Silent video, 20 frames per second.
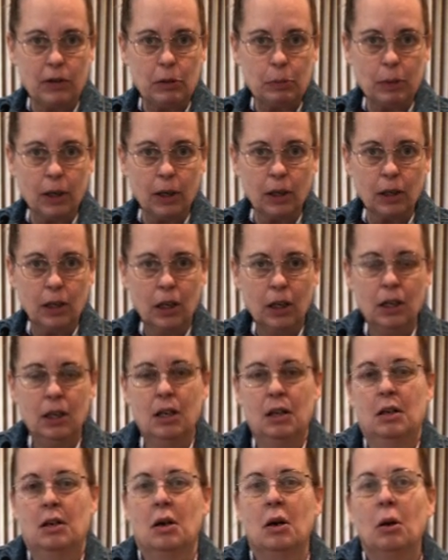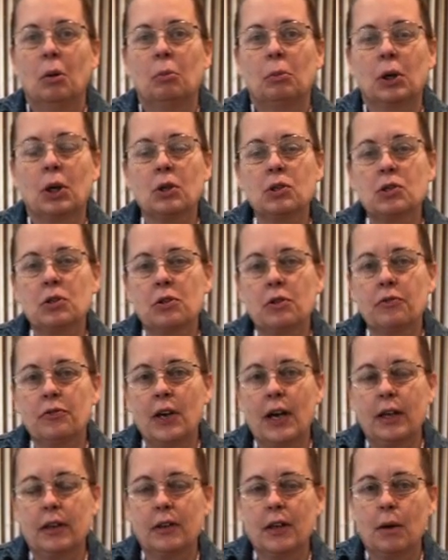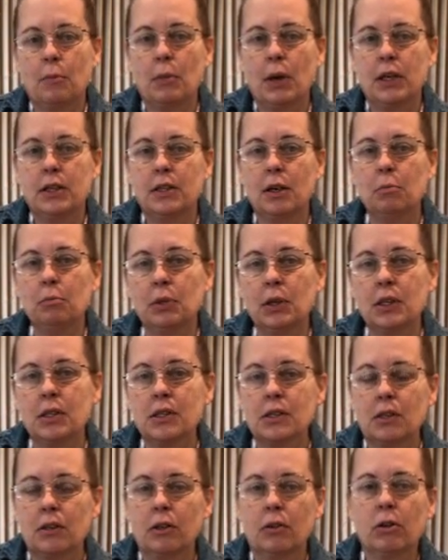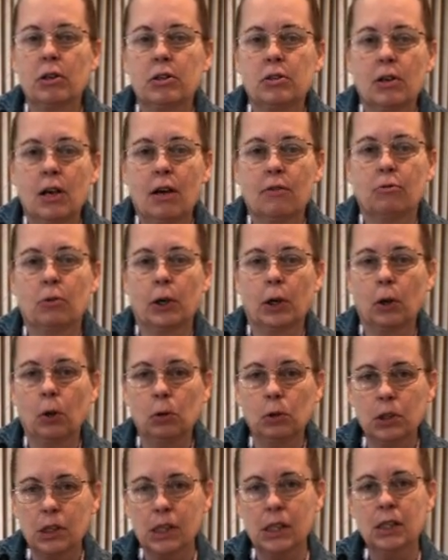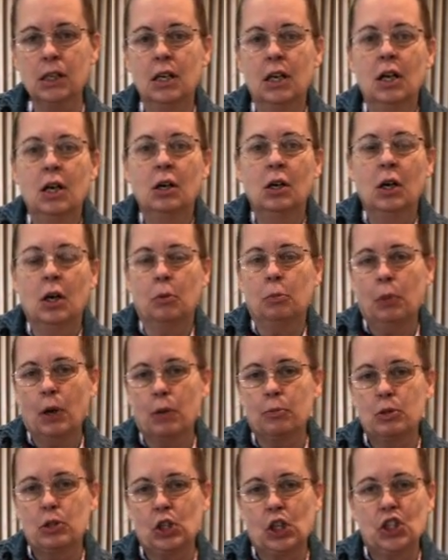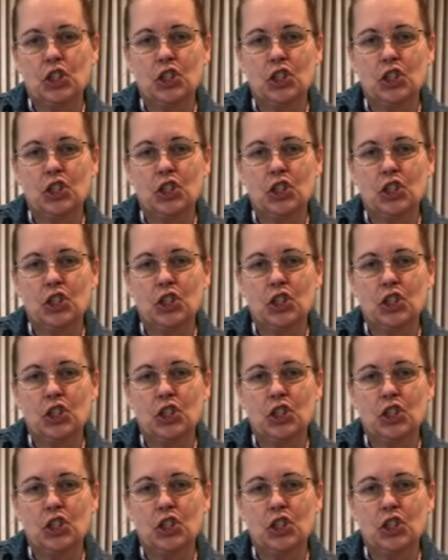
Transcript: part, but also the fact that my dumplings are going to have ricotta and Parmesan